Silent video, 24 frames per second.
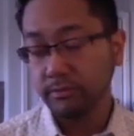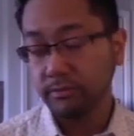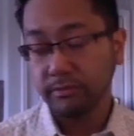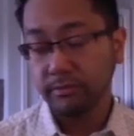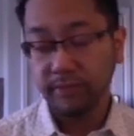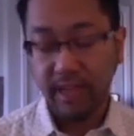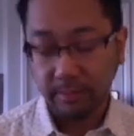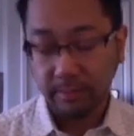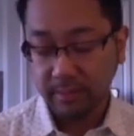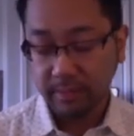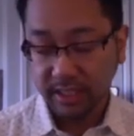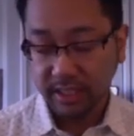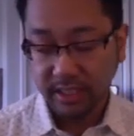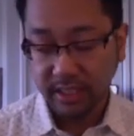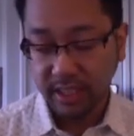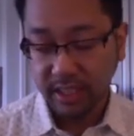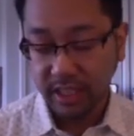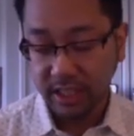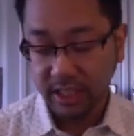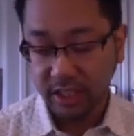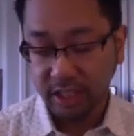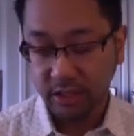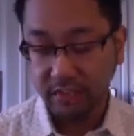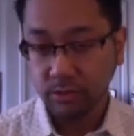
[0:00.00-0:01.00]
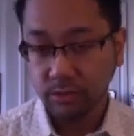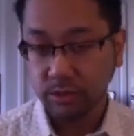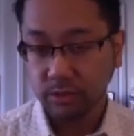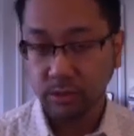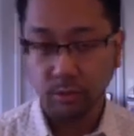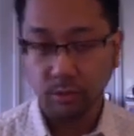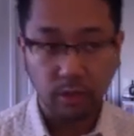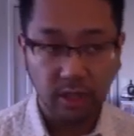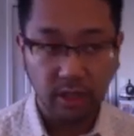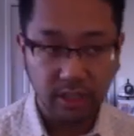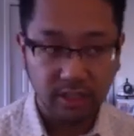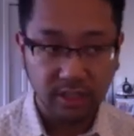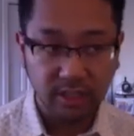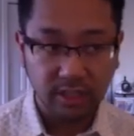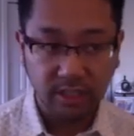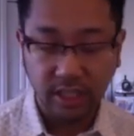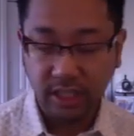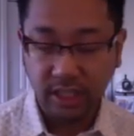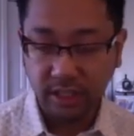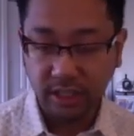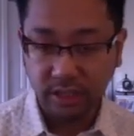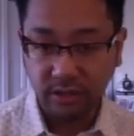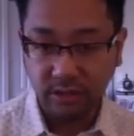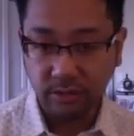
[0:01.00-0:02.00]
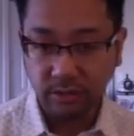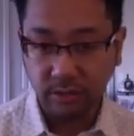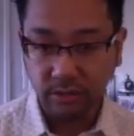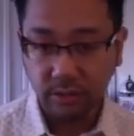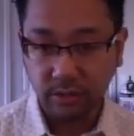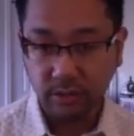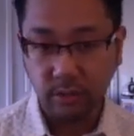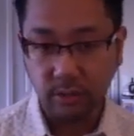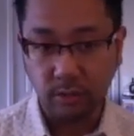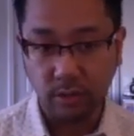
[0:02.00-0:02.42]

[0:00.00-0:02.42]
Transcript: family schedule, work schedule,